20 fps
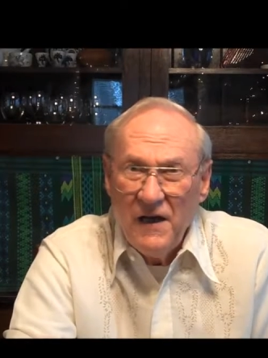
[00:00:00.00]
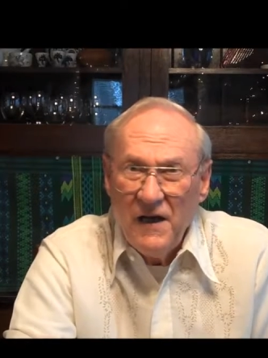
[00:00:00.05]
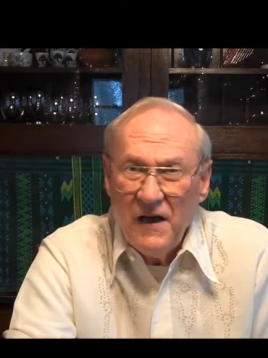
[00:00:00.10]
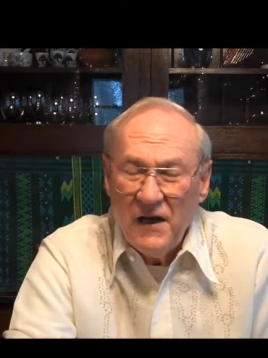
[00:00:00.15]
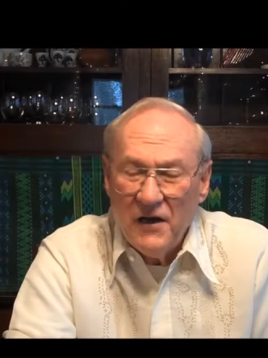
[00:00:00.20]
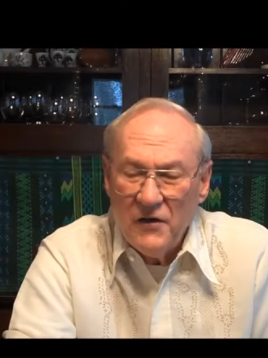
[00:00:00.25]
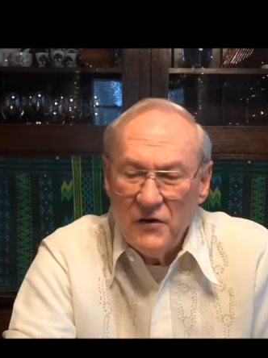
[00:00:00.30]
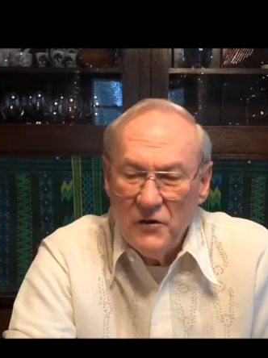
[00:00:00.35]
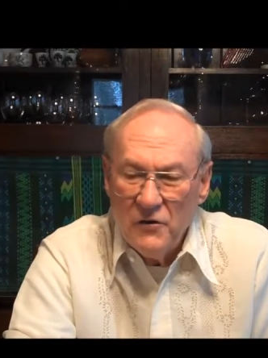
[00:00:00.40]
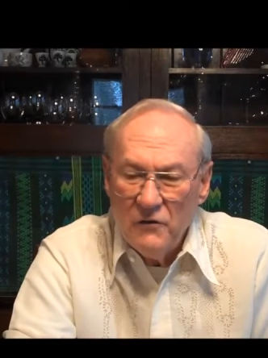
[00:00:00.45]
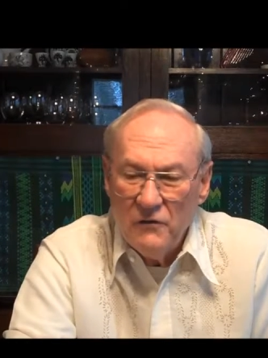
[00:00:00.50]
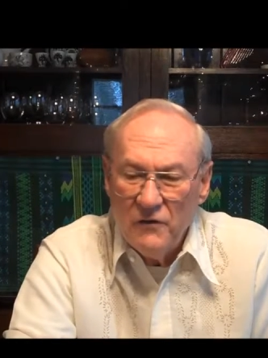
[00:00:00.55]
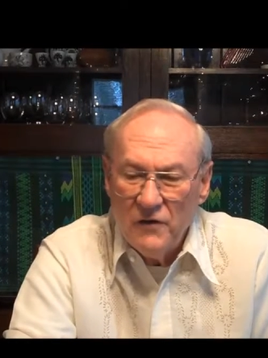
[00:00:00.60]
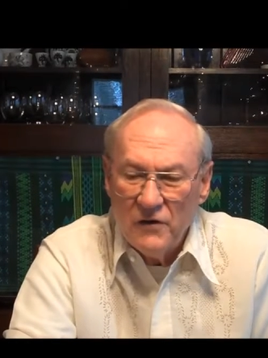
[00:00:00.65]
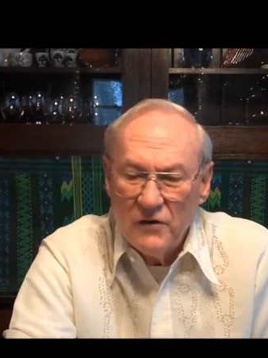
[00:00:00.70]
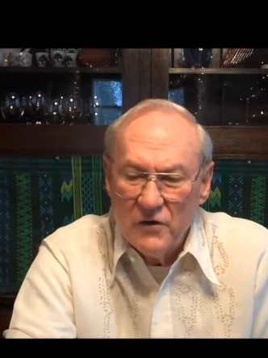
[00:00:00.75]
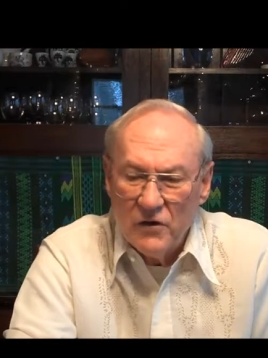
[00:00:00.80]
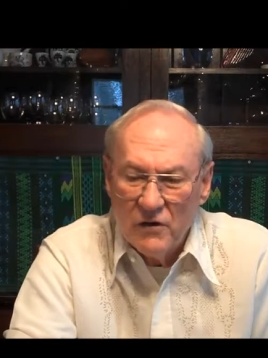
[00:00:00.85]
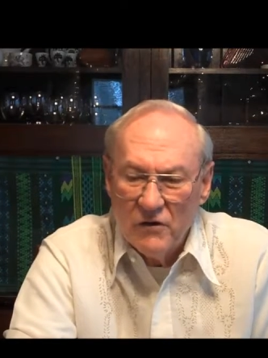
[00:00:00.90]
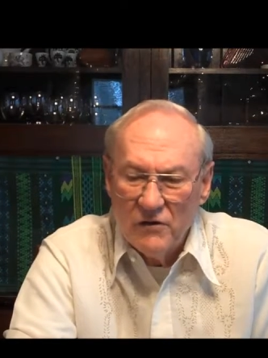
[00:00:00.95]
And you've
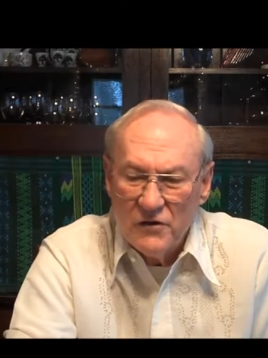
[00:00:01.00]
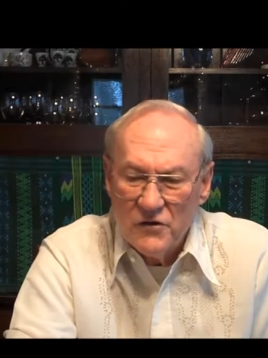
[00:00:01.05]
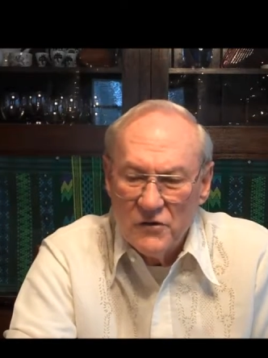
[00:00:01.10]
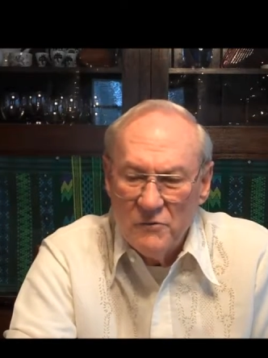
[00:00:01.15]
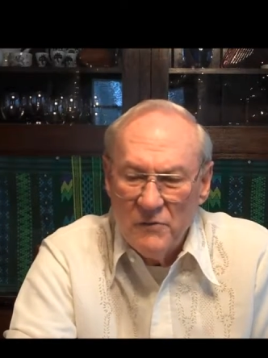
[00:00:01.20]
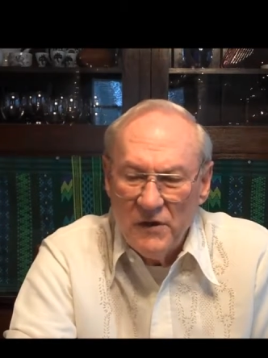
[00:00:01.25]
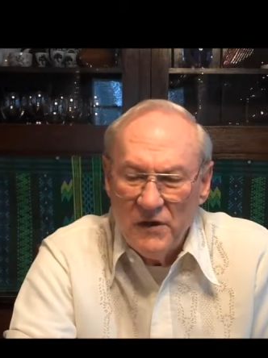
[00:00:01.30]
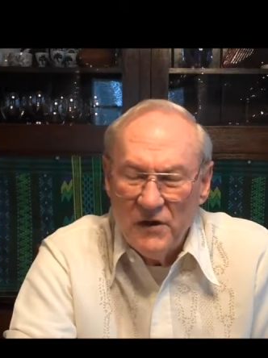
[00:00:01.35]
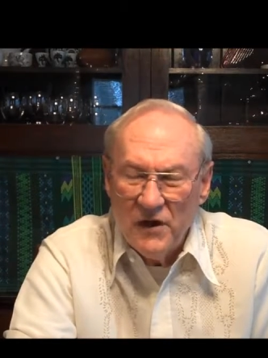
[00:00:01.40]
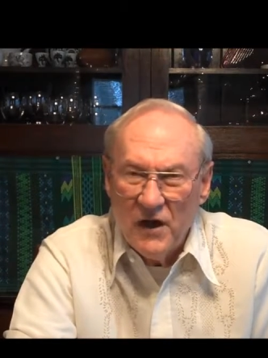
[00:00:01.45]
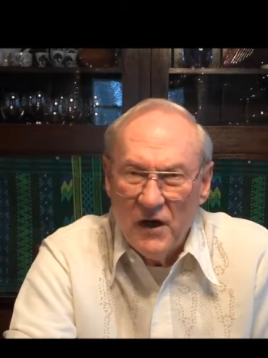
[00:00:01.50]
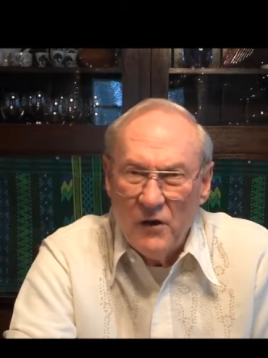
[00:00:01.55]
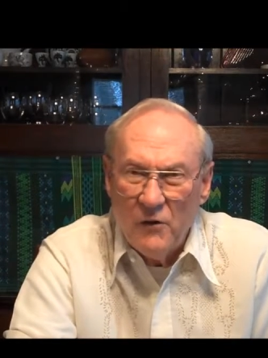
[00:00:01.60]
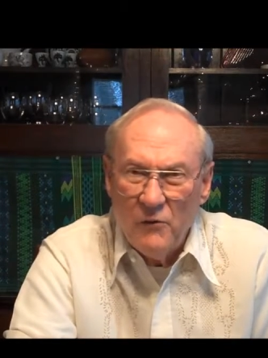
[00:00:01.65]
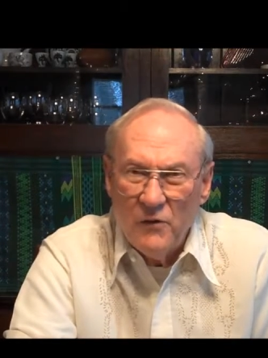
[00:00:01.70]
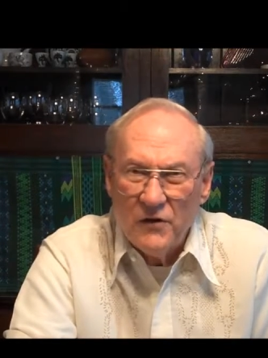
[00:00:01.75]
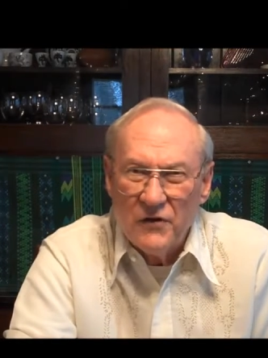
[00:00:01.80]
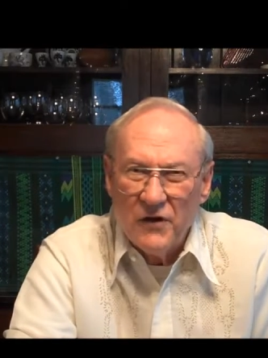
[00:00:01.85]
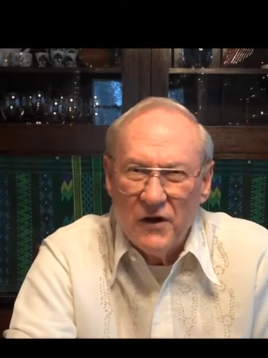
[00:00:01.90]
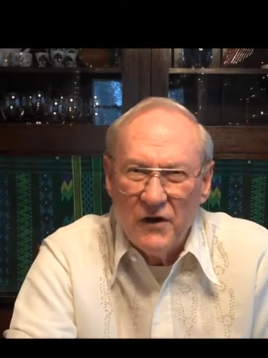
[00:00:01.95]
encouraged me now
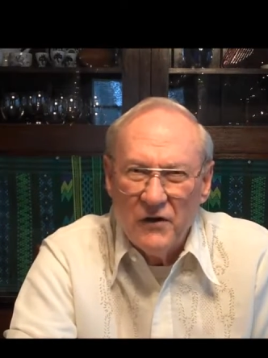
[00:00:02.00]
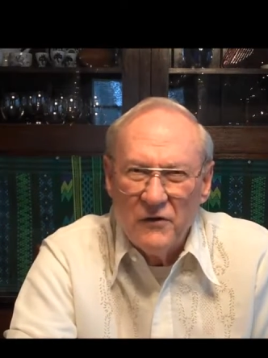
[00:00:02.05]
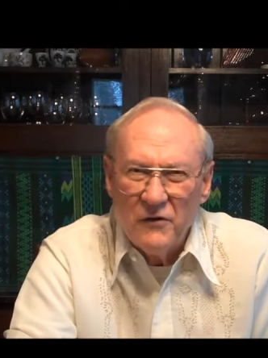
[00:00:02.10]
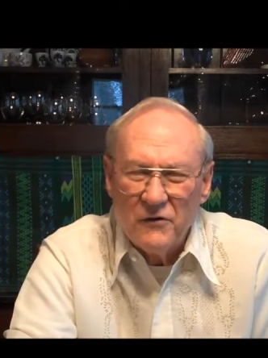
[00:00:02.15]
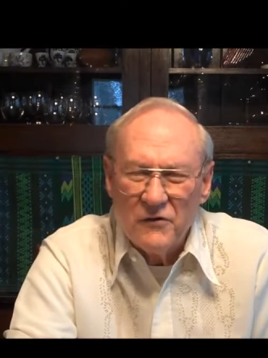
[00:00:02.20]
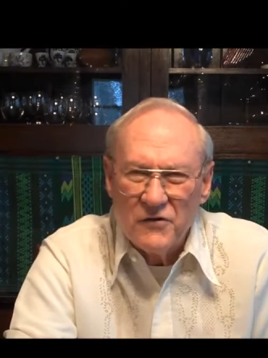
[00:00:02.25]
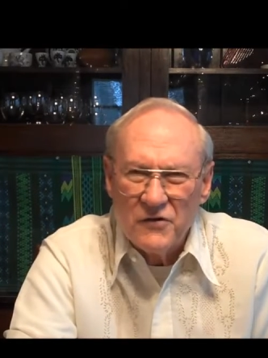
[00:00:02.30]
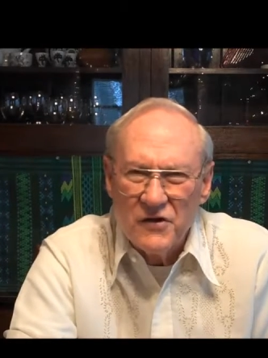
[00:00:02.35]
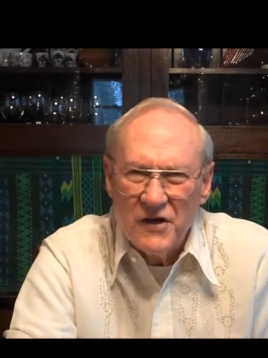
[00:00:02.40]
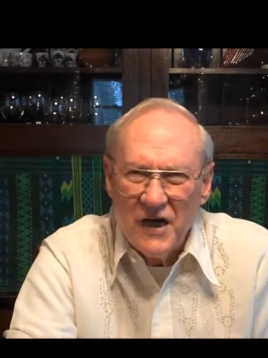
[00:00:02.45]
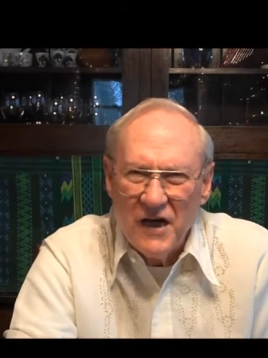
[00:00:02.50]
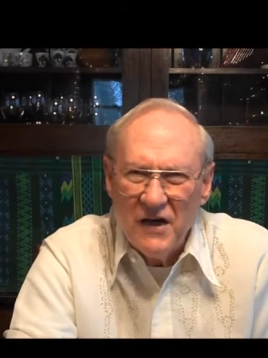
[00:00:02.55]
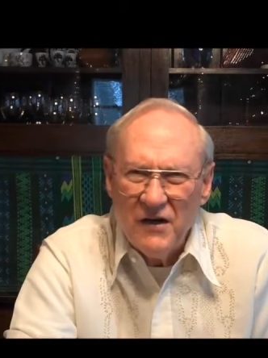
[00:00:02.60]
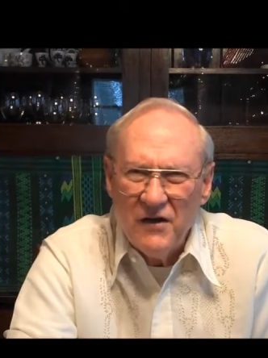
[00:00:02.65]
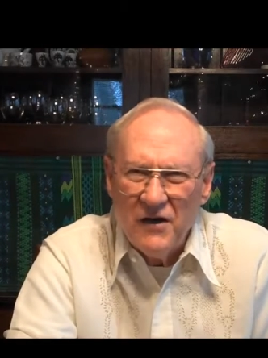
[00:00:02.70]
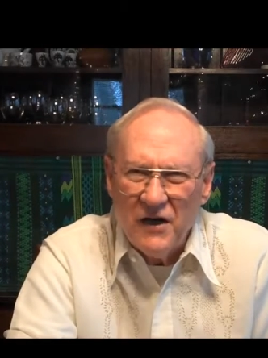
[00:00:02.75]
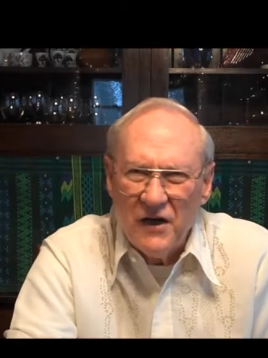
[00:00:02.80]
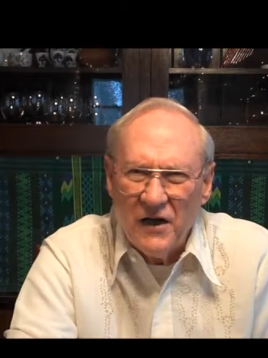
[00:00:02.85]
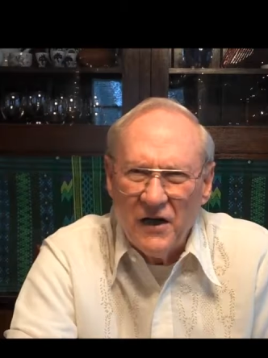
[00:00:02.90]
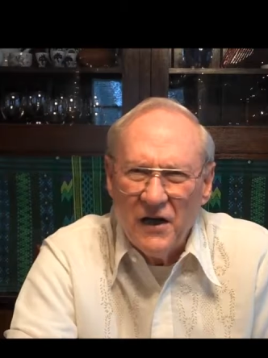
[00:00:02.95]
with
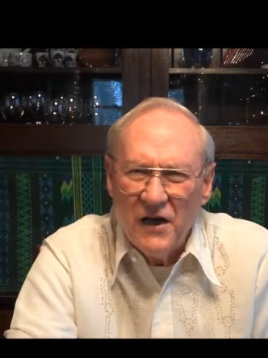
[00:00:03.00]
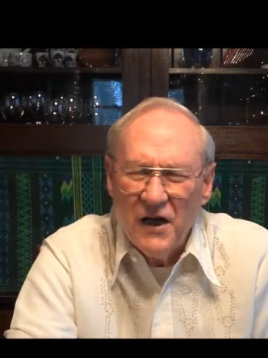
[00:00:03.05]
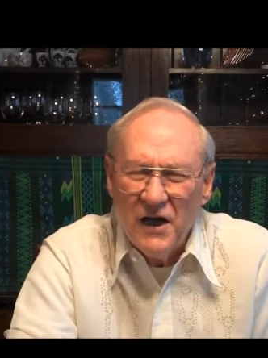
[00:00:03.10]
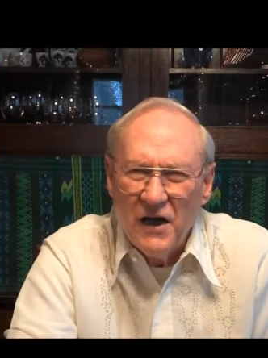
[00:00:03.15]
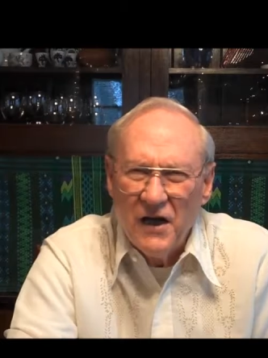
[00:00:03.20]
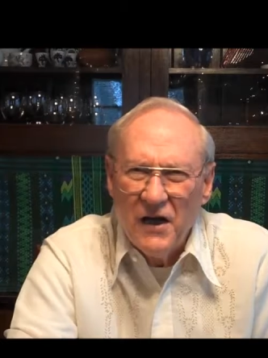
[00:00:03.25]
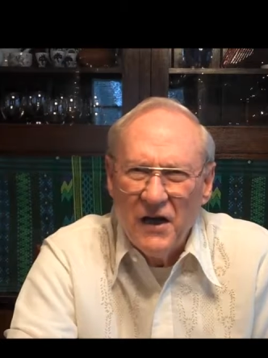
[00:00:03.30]
understanding